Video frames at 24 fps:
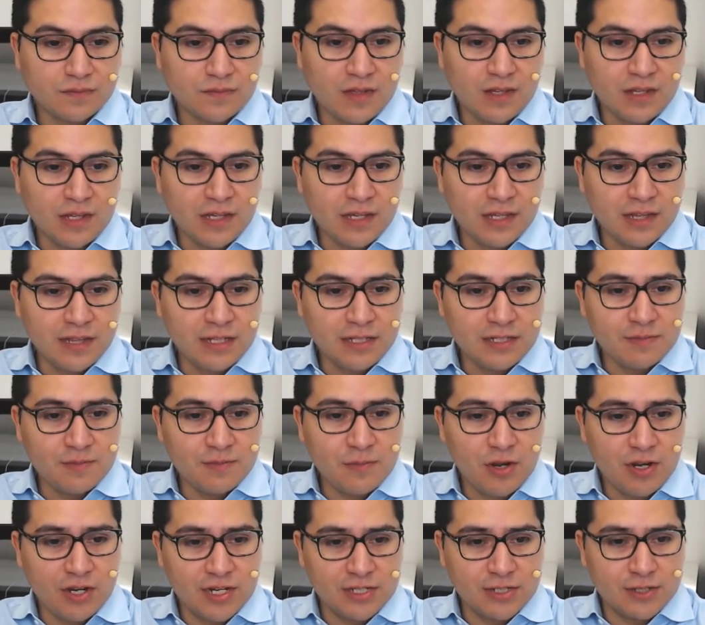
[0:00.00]
This
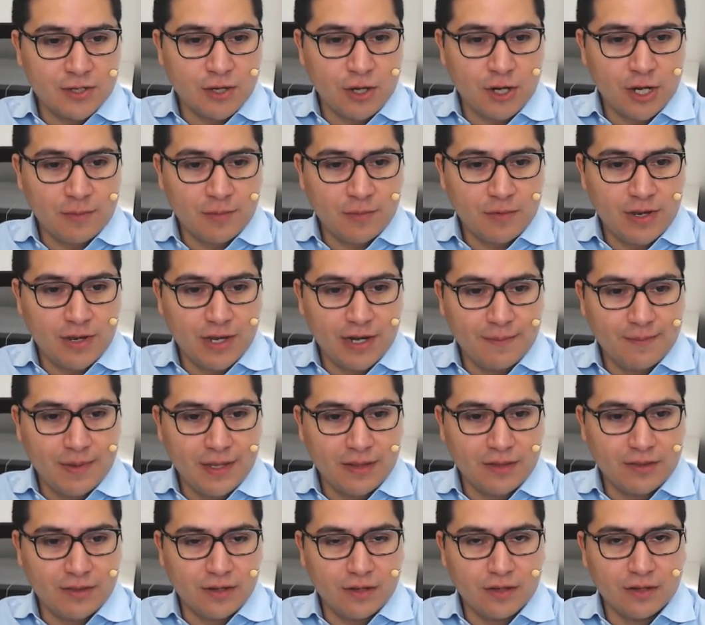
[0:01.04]
market's gone up quite a
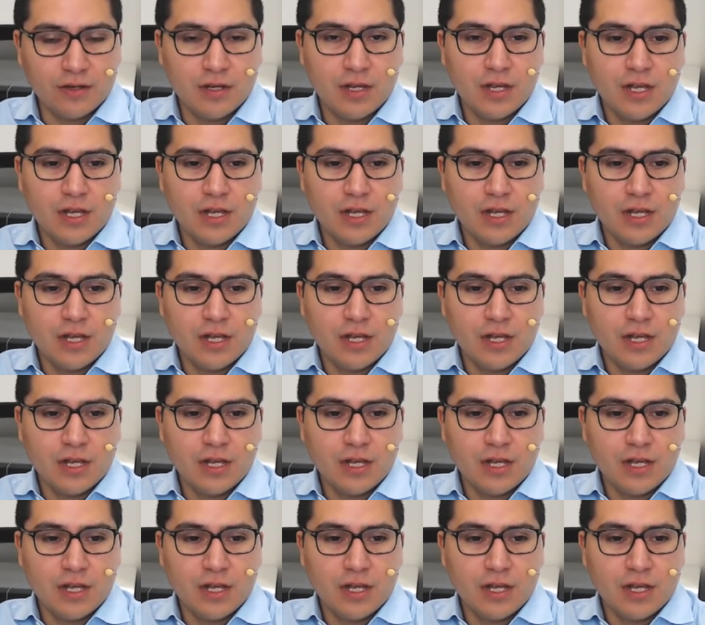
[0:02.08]
bit though.